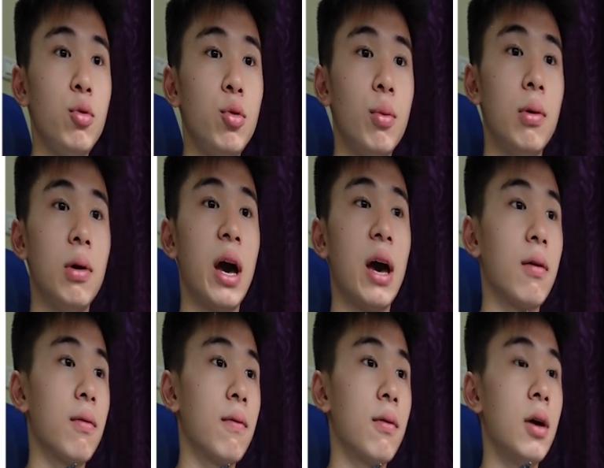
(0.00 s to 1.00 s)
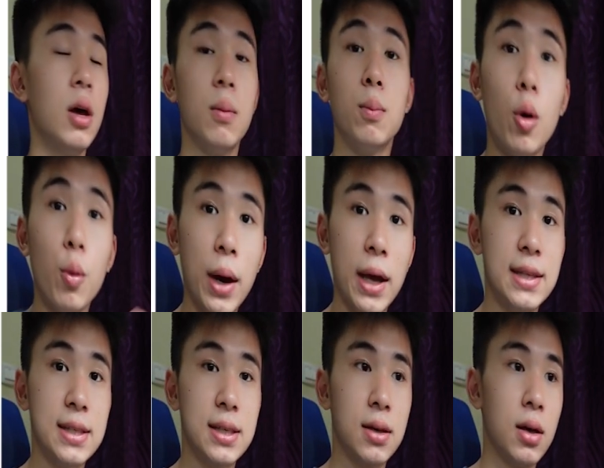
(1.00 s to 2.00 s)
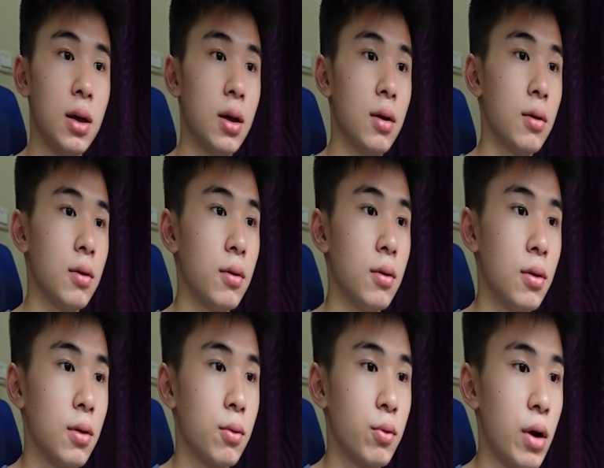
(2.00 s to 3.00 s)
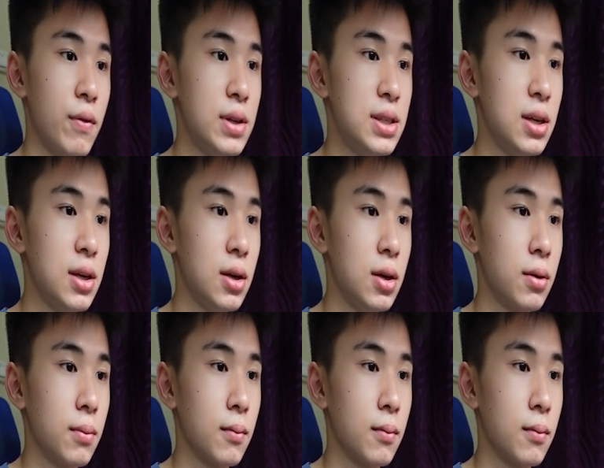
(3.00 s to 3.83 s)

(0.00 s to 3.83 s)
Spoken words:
you will have more weight. Gravity